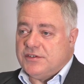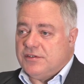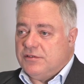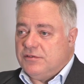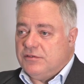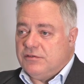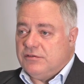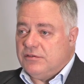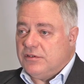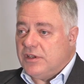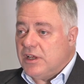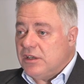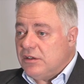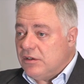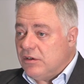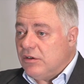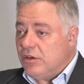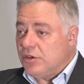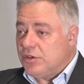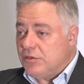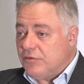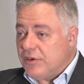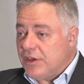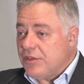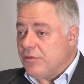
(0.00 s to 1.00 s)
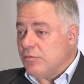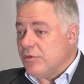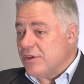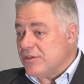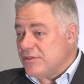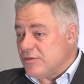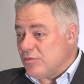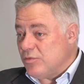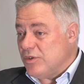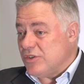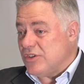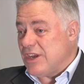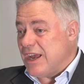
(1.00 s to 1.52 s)
and a lot of other
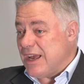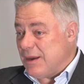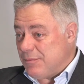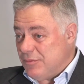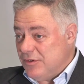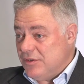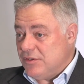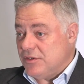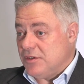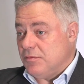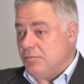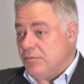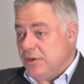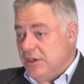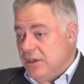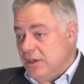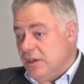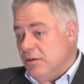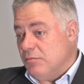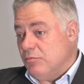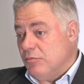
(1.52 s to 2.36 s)
ones, which happen to be